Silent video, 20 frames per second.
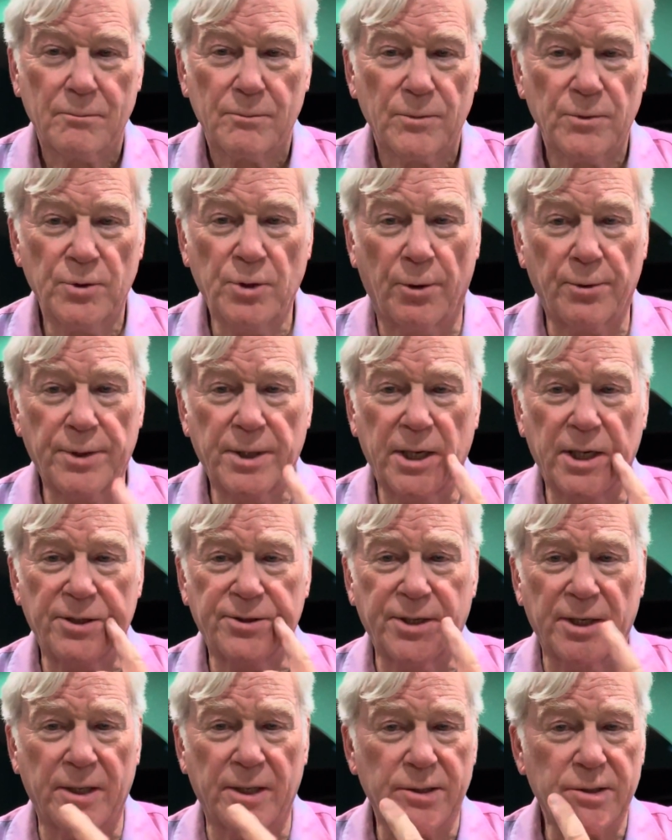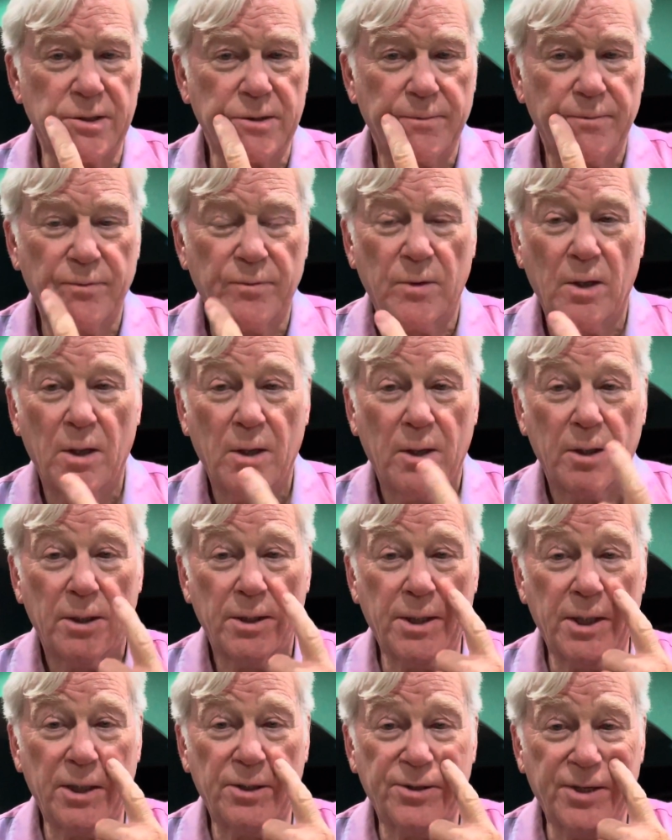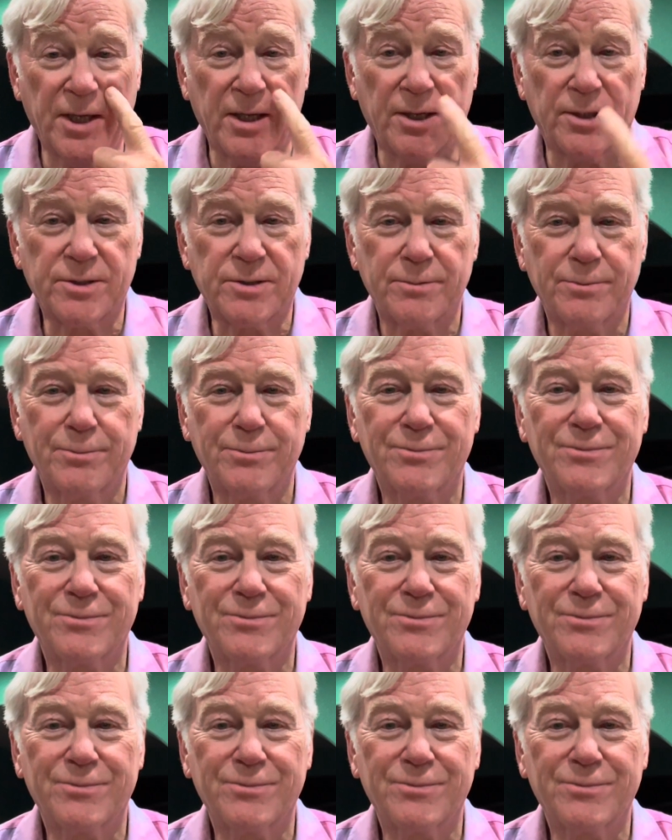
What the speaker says: Don't need this, need this.